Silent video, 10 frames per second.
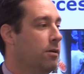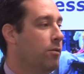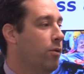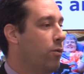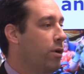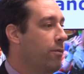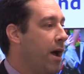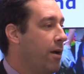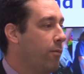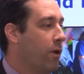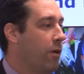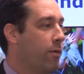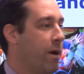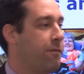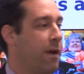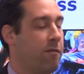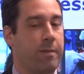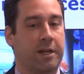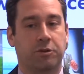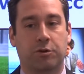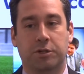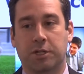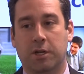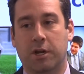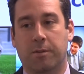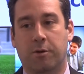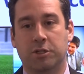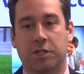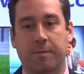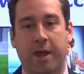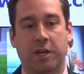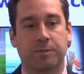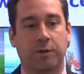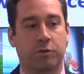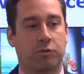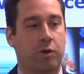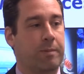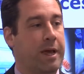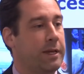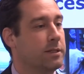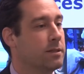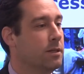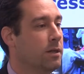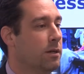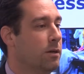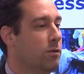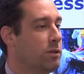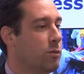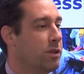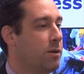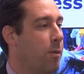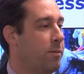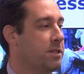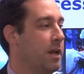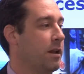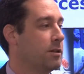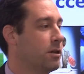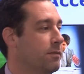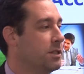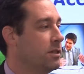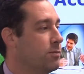One of my favorite mentors in emergency management was Rick Bays, who was with the Department of State Health Services.